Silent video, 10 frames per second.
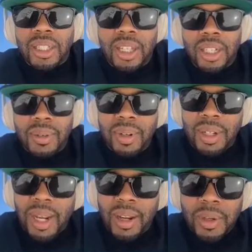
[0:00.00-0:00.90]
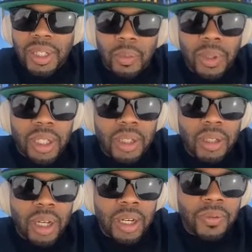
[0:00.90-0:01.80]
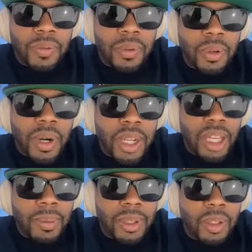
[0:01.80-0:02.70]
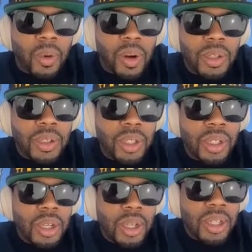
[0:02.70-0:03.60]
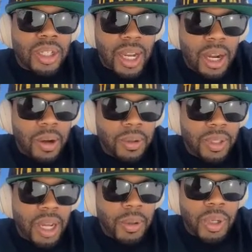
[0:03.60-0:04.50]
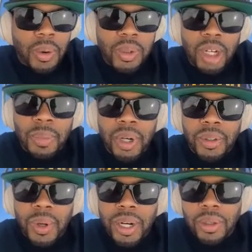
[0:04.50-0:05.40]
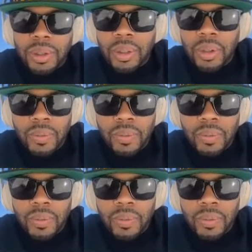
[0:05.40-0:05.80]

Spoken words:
I think. I mean, that was really kind of when I thought about the grunge sound, that was what I was trying to put on the record.